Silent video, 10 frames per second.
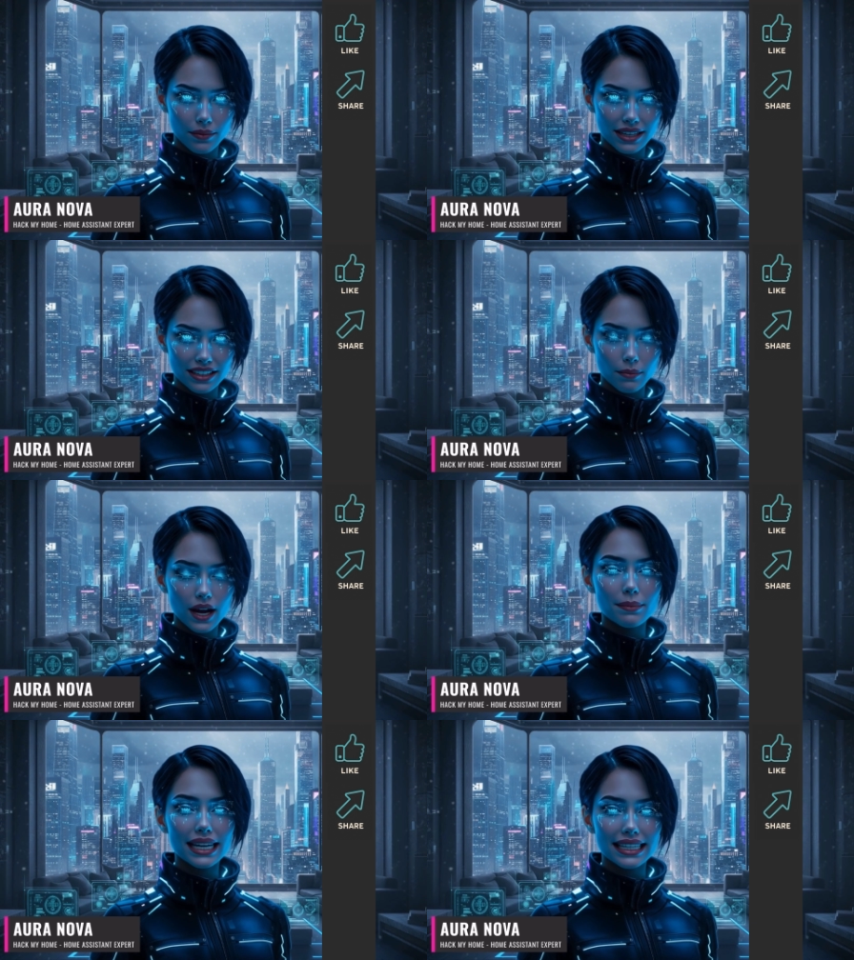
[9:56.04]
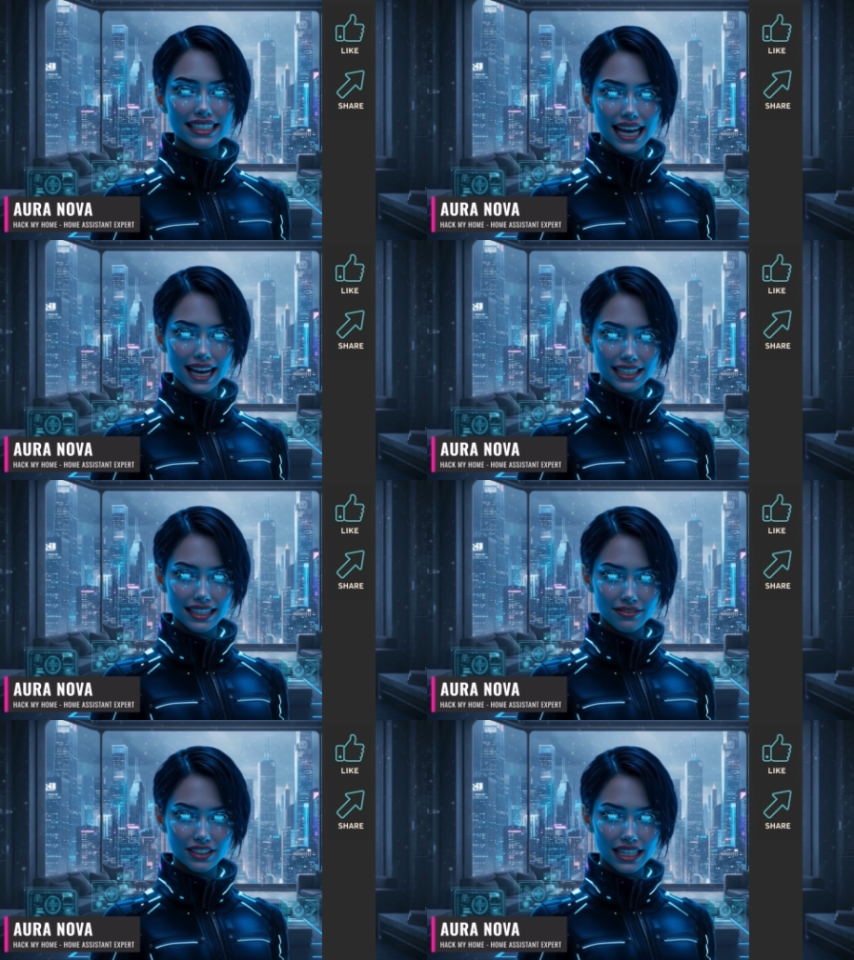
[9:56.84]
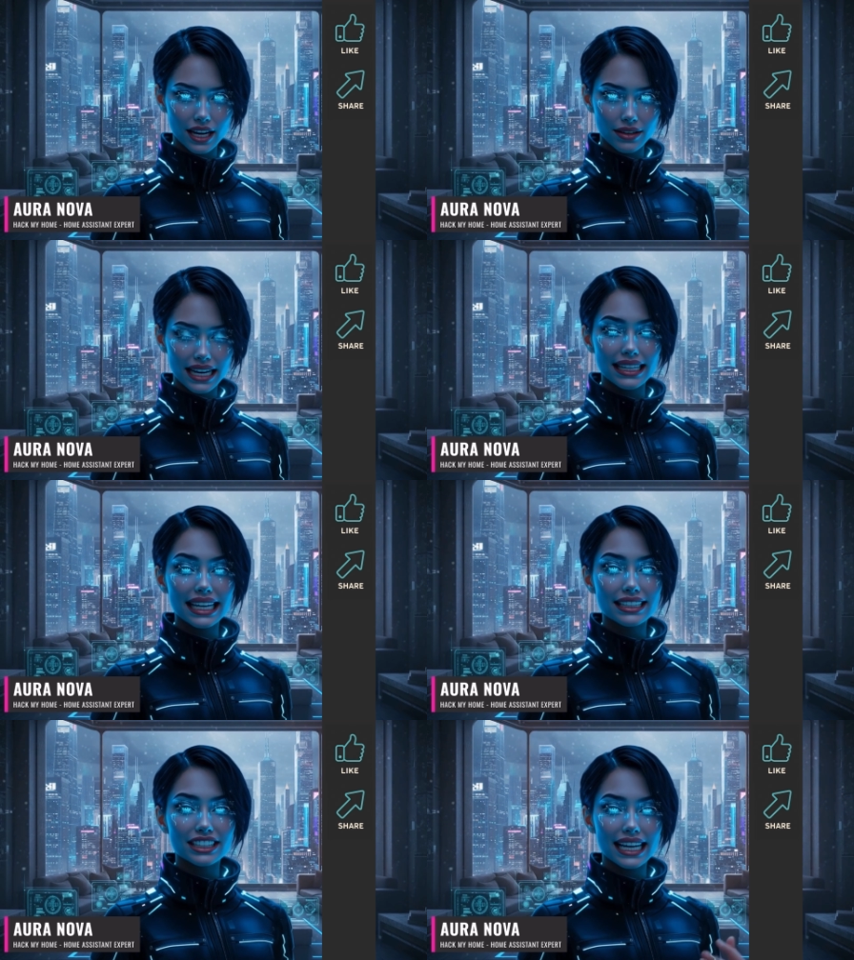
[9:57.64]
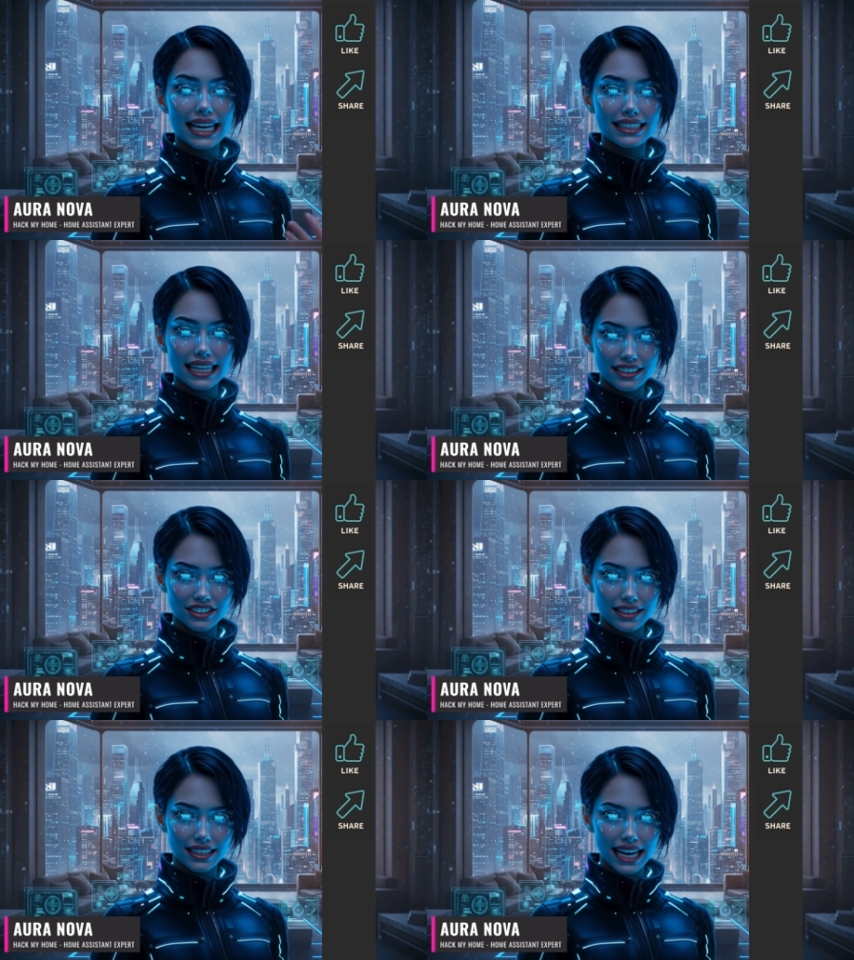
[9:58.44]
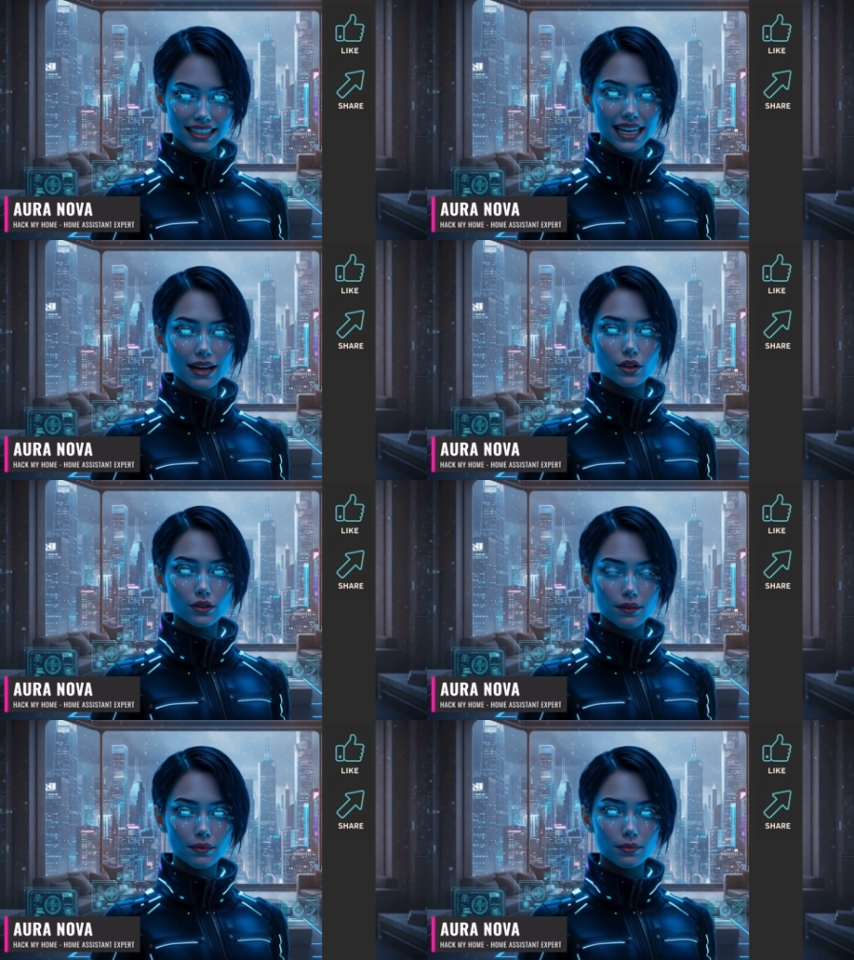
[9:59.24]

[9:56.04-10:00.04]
This might be exactly the video they need to take things to the next level.